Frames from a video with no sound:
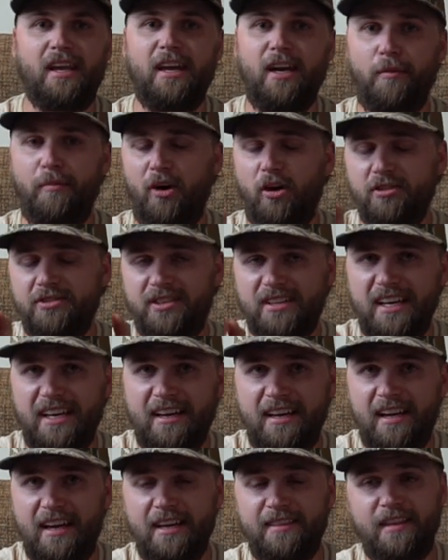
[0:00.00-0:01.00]
And I'm also going
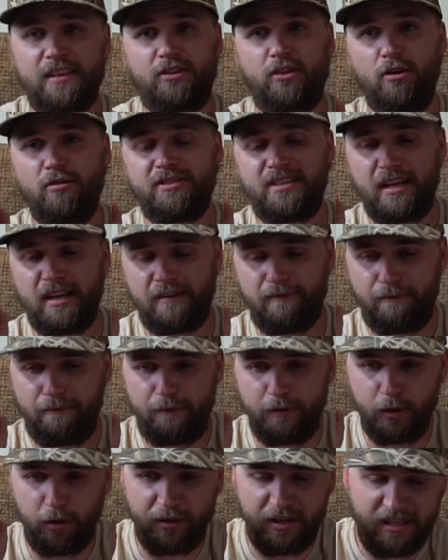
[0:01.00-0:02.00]
to add that those that
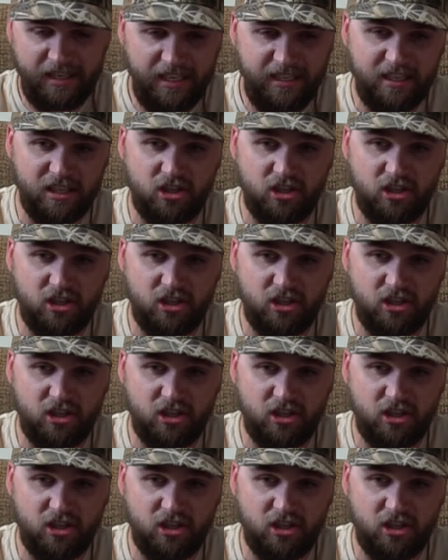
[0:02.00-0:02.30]
feel the need